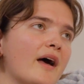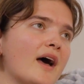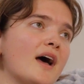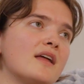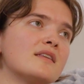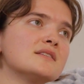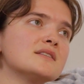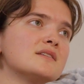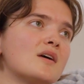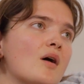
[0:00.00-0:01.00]

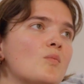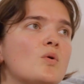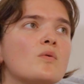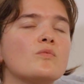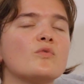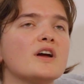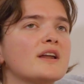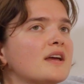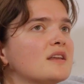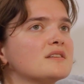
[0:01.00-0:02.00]
and I'm
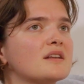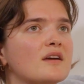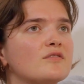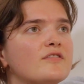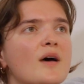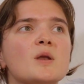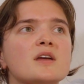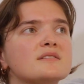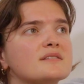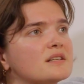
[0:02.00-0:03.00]
really into like
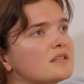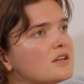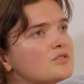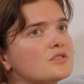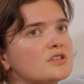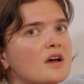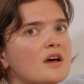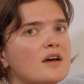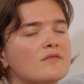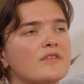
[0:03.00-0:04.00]
feminist
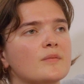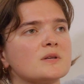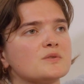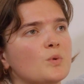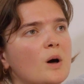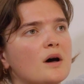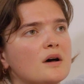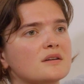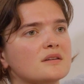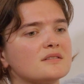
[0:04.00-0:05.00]
literature and feminist
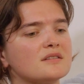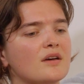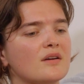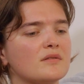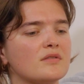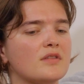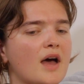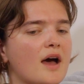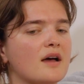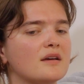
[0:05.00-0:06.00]
work, so
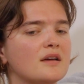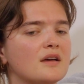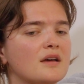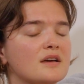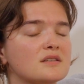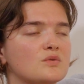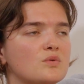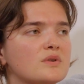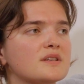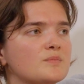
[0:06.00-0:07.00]
that has
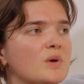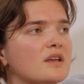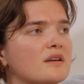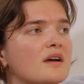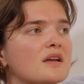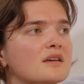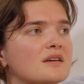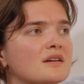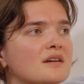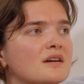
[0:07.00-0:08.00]
always been
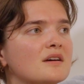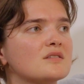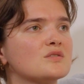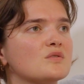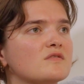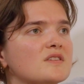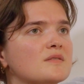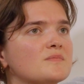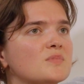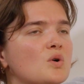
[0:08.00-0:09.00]
like sort of
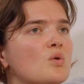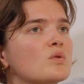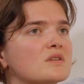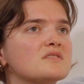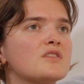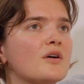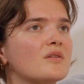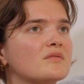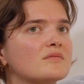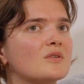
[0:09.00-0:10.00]
a
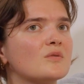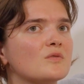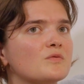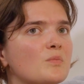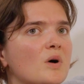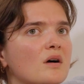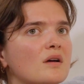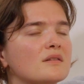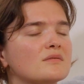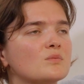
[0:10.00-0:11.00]
cornerstone of
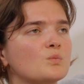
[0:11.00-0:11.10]
my